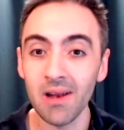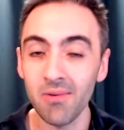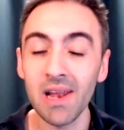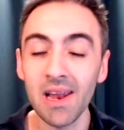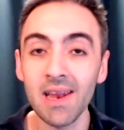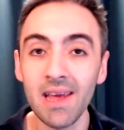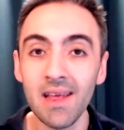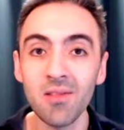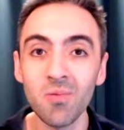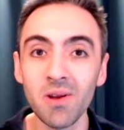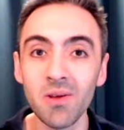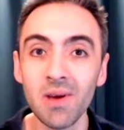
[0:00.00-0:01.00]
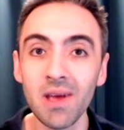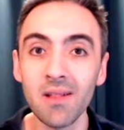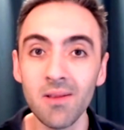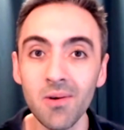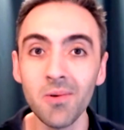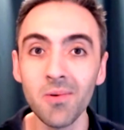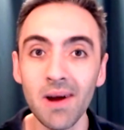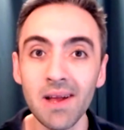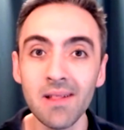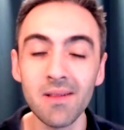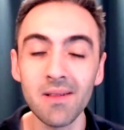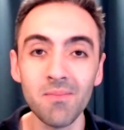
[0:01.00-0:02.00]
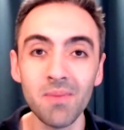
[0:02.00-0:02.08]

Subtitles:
really needs what you can do, right? But